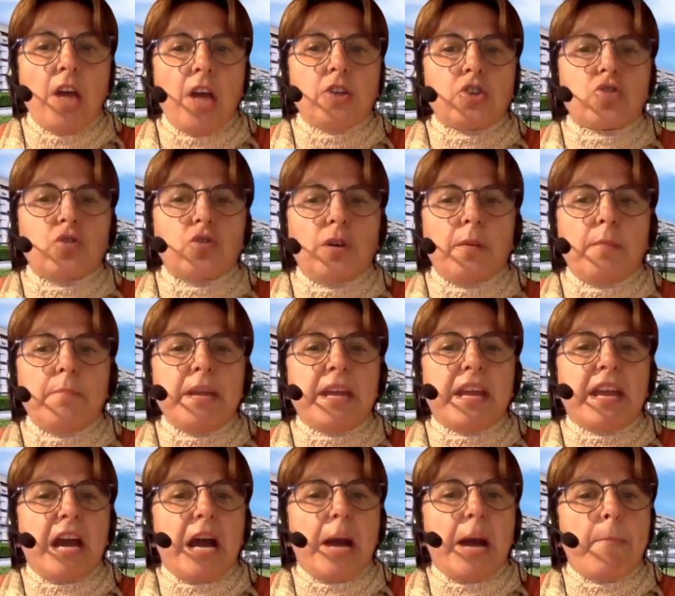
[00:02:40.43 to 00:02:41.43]
should
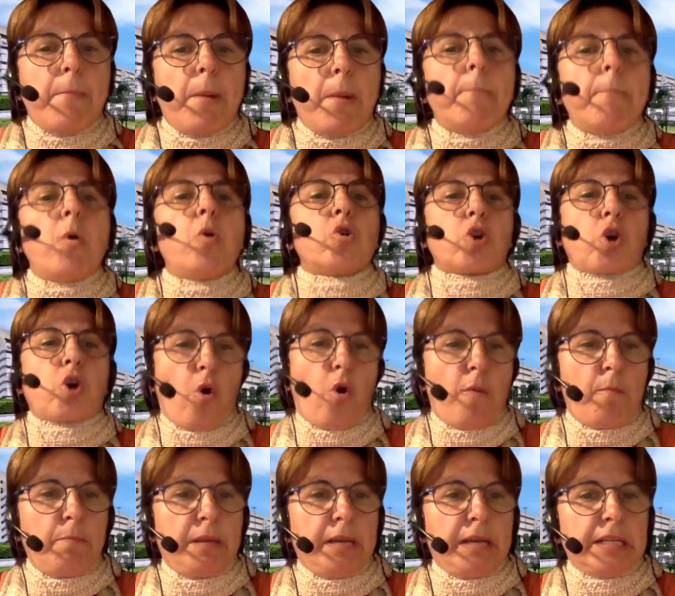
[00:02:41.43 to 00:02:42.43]
become more
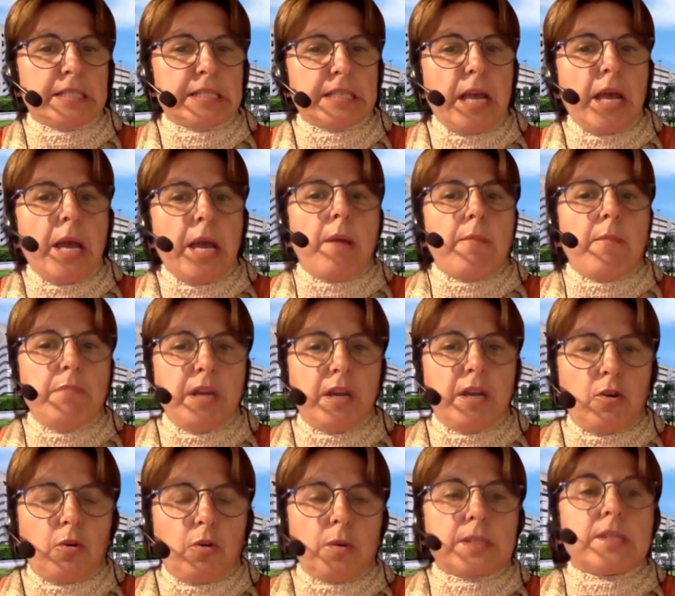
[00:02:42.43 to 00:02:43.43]
complex
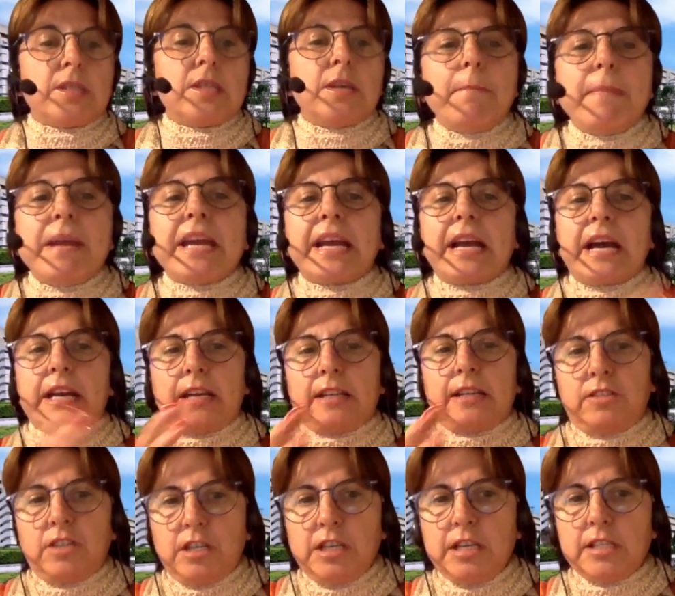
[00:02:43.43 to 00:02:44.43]
because the main
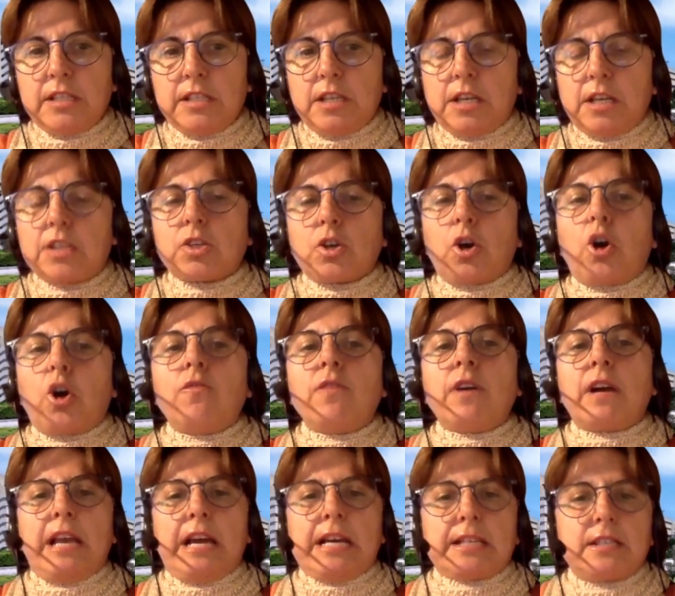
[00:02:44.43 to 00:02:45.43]
characteristics of
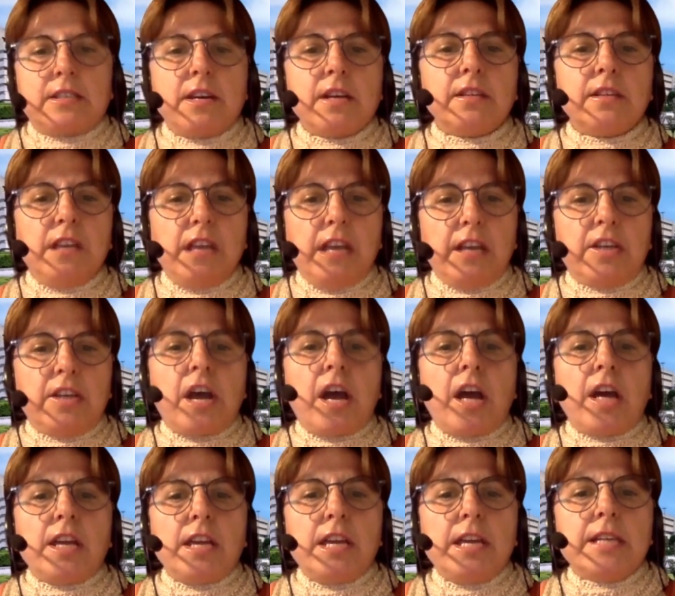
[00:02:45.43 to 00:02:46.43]
cluster
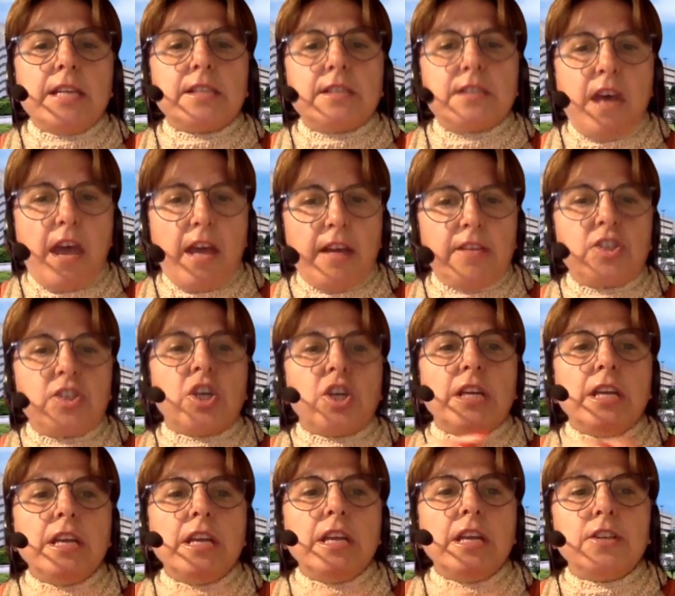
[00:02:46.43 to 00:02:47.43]
data is that
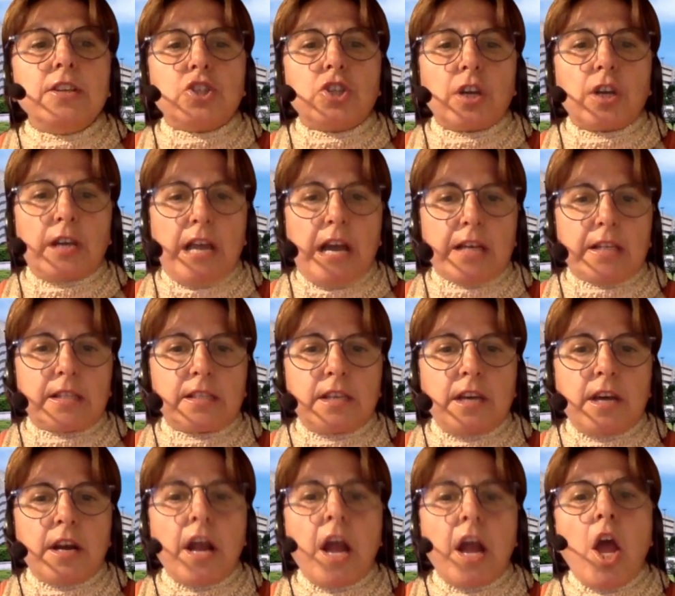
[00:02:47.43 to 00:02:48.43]
each
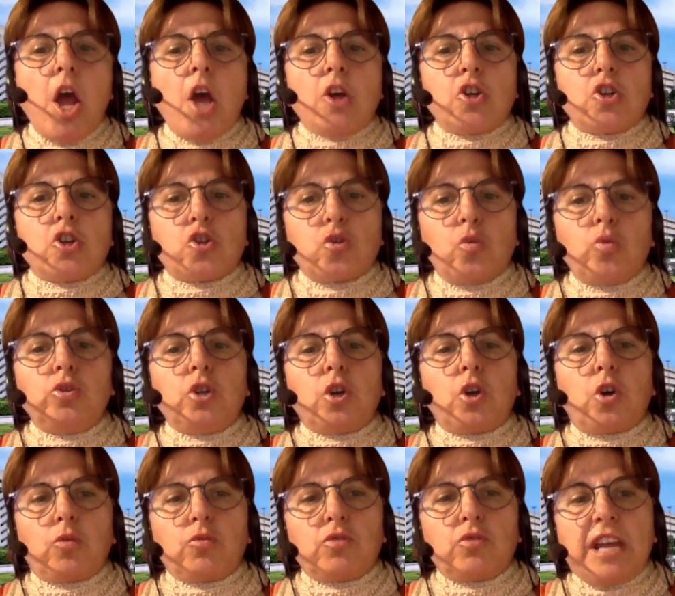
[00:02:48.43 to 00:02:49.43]
cluster should
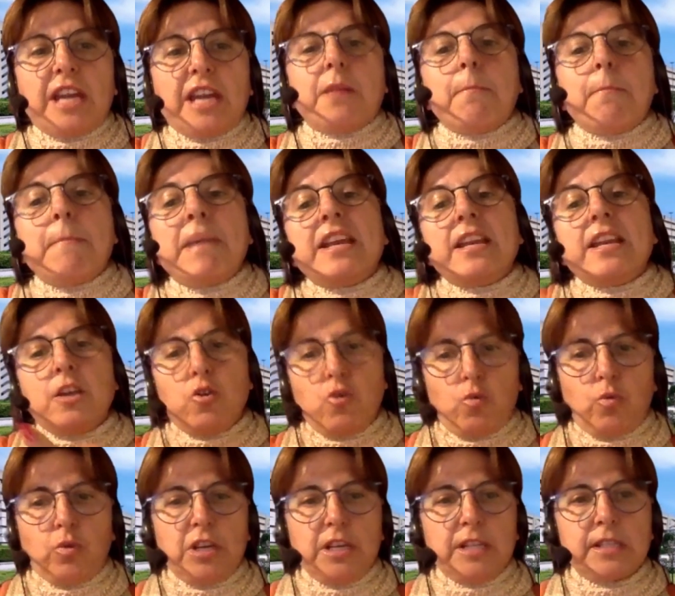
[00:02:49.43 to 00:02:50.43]
contain many
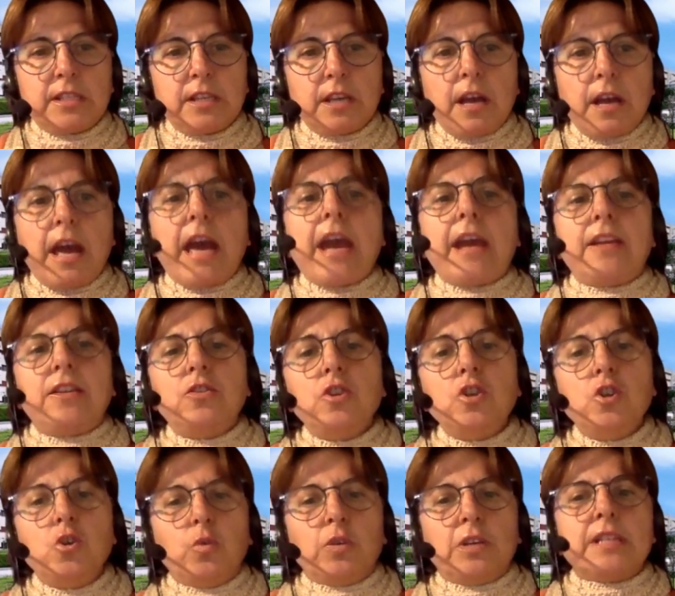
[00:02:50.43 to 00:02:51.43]
units and the
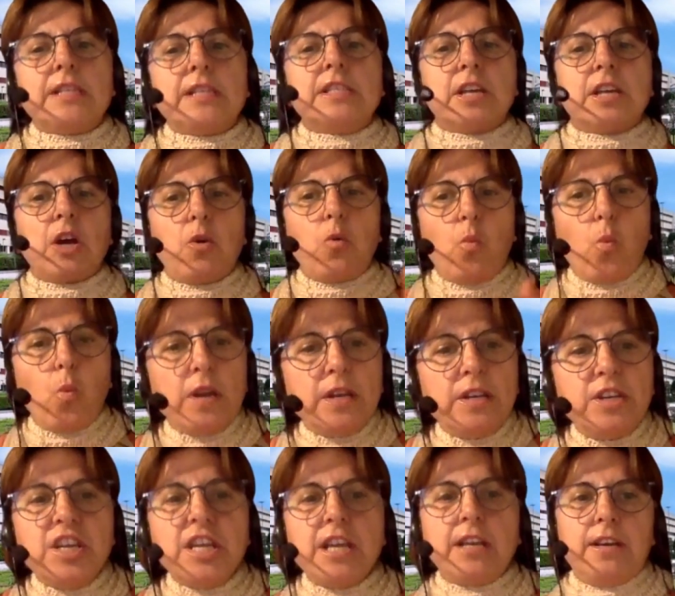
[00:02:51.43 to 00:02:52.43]
units
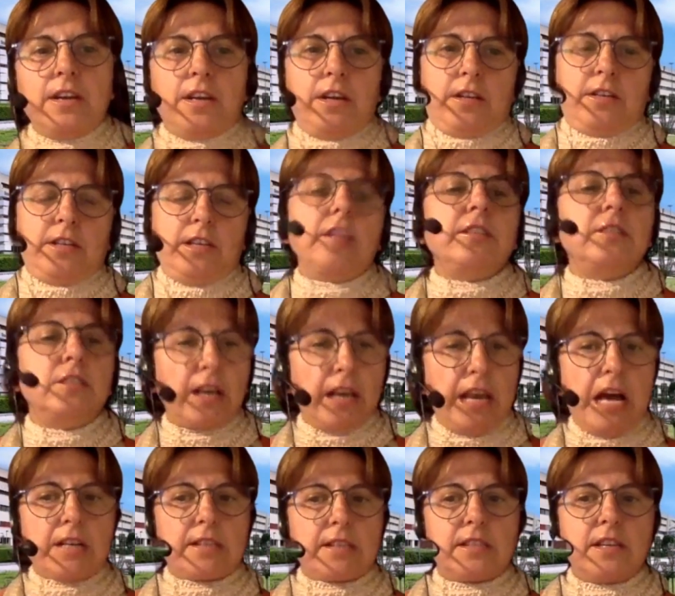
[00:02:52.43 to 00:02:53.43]
within the
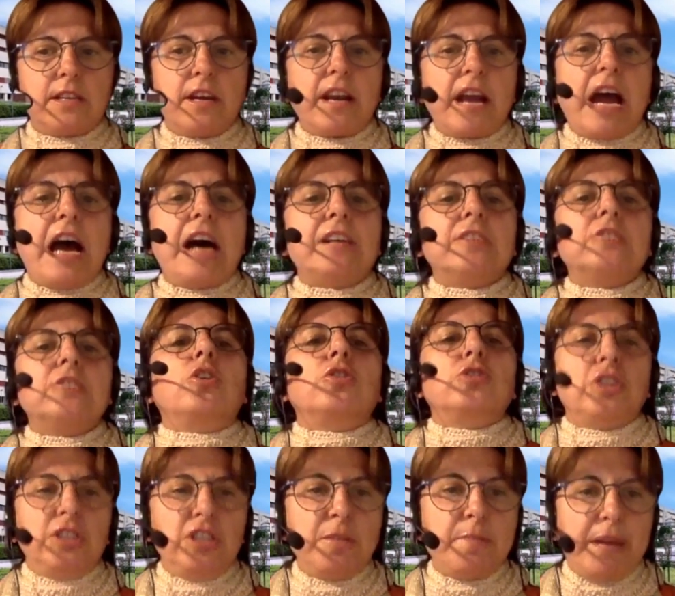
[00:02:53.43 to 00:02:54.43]
cluster are not
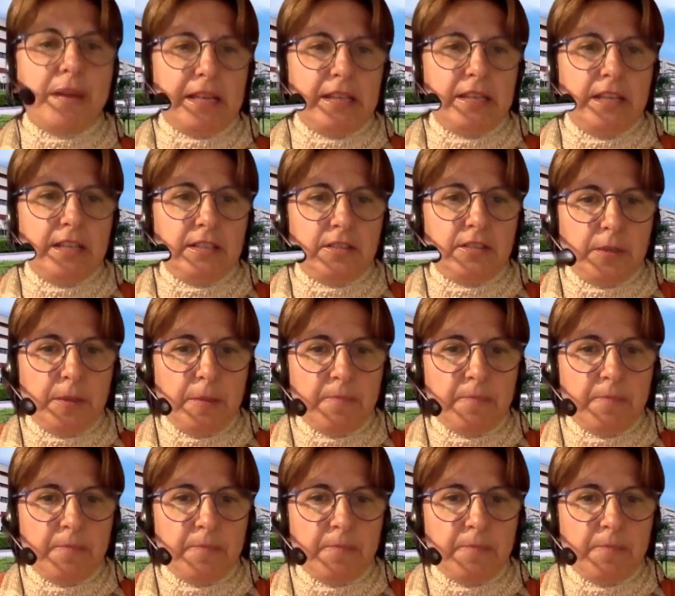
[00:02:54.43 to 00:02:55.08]
independent.